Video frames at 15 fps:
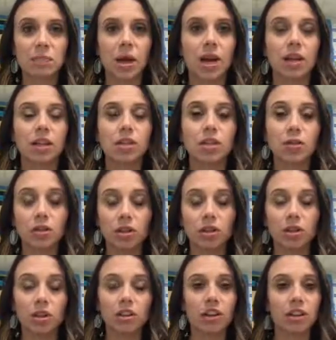my junior
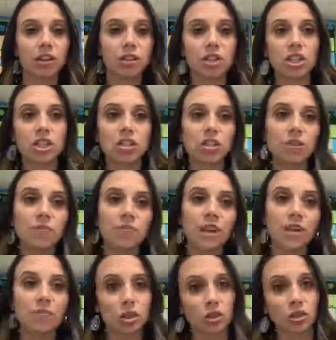year English teacher,
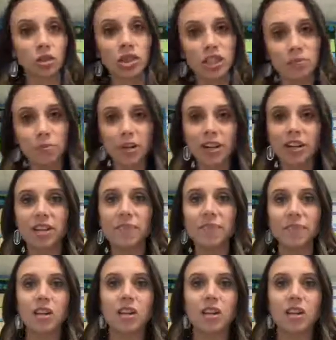Mr. Christenberry.